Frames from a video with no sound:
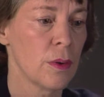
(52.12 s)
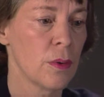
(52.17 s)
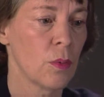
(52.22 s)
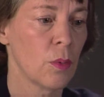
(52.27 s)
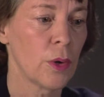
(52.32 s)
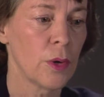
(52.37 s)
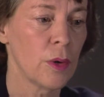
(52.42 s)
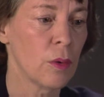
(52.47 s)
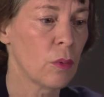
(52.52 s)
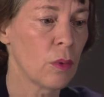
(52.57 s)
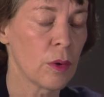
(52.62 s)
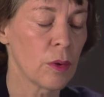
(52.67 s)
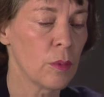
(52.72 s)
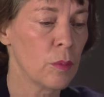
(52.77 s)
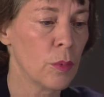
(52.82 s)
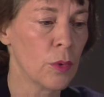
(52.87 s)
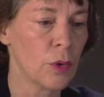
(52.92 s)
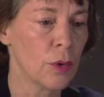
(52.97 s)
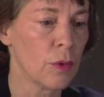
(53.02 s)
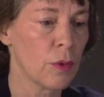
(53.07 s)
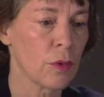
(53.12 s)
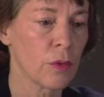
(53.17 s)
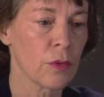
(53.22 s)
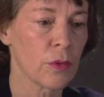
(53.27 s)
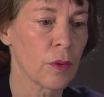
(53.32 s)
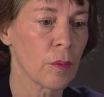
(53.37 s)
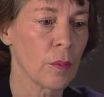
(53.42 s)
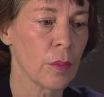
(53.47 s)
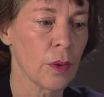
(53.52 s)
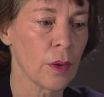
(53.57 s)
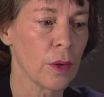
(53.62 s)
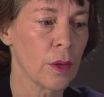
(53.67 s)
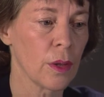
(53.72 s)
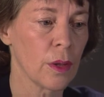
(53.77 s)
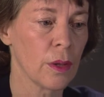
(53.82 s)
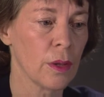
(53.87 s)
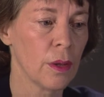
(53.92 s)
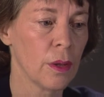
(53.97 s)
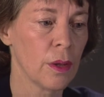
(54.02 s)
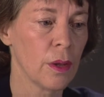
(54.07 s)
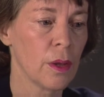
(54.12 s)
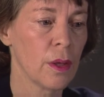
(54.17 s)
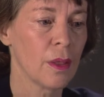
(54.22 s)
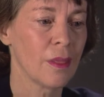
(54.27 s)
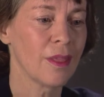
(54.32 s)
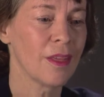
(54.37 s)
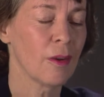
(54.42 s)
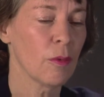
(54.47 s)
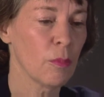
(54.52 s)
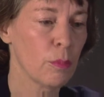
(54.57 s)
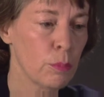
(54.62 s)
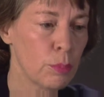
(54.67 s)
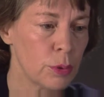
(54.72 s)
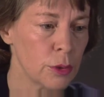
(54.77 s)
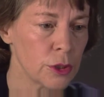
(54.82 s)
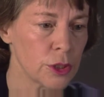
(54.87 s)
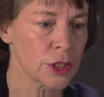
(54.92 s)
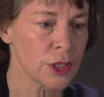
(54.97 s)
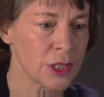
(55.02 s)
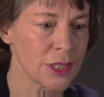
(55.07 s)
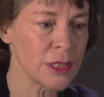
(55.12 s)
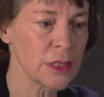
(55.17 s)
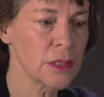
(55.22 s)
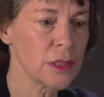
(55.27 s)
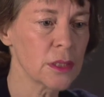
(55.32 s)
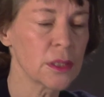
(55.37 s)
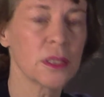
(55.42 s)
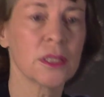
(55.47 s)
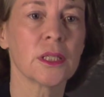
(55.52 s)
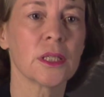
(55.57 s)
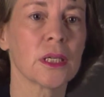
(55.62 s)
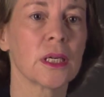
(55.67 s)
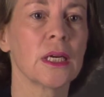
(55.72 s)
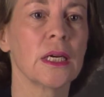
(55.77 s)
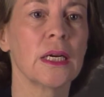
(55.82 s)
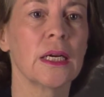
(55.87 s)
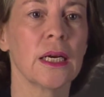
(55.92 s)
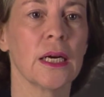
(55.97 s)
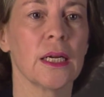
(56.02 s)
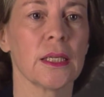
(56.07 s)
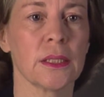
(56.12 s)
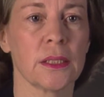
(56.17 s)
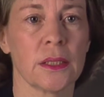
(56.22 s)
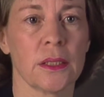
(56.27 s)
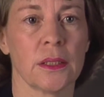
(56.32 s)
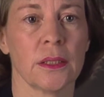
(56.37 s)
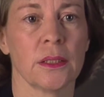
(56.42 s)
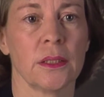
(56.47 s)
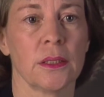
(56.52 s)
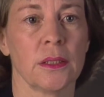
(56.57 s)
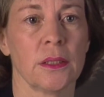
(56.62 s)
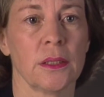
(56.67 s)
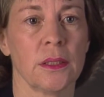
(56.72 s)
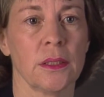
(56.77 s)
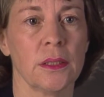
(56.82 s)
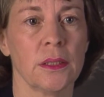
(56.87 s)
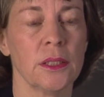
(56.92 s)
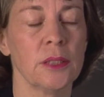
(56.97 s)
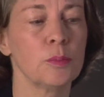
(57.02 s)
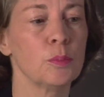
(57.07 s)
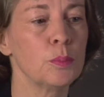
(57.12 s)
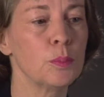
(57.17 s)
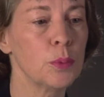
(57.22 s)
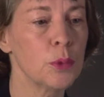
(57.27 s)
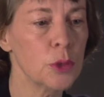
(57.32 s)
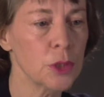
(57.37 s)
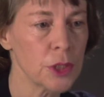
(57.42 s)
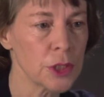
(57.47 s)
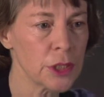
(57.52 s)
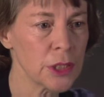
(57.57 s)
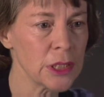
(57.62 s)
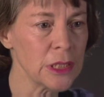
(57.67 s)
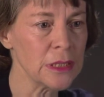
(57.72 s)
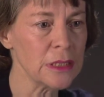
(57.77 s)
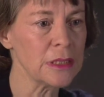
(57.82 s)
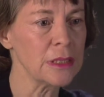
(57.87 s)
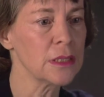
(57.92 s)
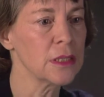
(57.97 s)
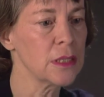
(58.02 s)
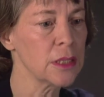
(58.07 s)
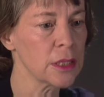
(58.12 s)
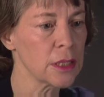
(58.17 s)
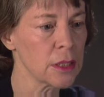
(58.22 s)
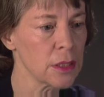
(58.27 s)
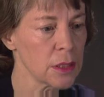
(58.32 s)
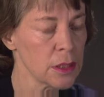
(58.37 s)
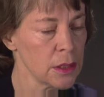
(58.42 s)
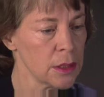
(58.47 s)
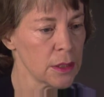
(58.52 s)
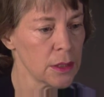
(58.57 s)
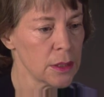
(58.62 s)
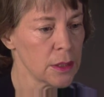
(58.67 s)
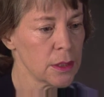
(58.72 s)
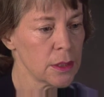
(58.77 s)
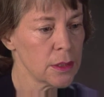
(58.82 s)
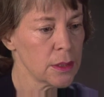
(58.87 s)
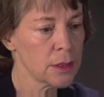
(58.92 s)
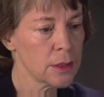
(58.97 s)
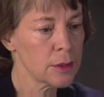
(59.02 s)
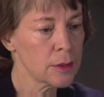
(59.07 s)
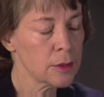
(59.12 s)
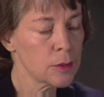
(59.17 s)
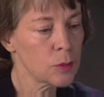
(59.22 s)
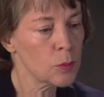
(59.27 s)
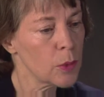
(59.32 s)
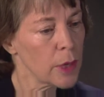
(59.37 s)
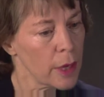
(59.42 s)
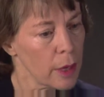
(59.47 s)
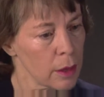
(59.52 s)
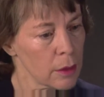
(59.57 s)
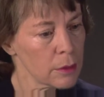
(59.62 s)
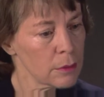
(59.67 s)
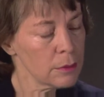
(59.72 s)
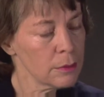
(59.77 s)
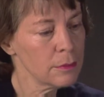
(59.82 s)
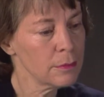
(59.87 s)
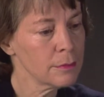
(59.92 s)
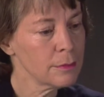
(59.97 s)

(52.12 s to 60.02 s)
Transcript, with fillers: when you want to murder somebody. They're pushed into their guts. Mm -hmm. They're pushed into their well,